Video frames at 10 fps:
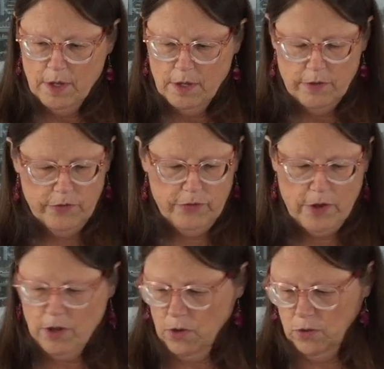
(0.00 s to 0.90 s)
So
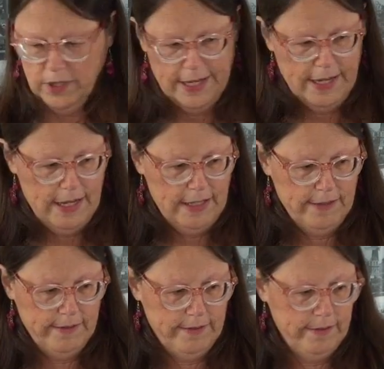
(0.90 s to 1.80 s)

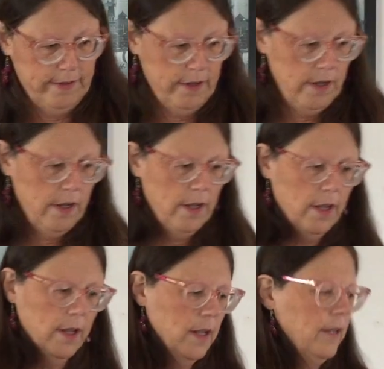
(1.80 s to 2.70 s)
let's
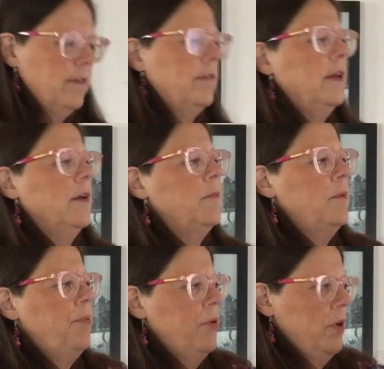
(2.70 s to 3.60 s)
see, I'm going
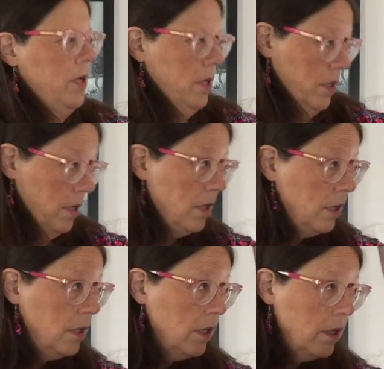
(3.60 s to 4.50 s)
to put in,